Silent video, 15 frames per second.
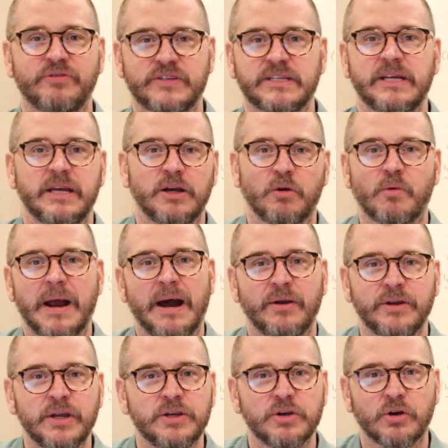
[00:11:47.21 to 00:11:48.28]
sitting
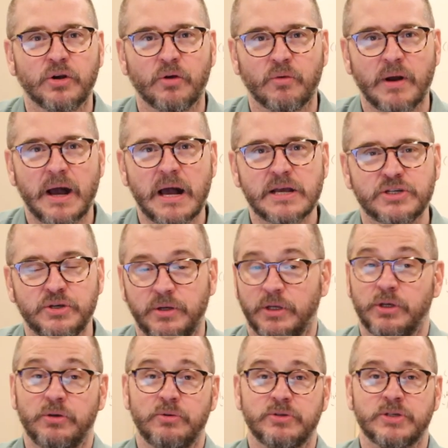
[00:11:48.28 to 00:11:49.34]
around in your garage. You
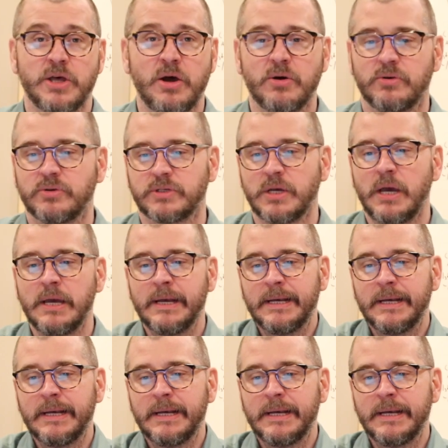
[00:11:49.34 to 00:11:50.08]
could use those.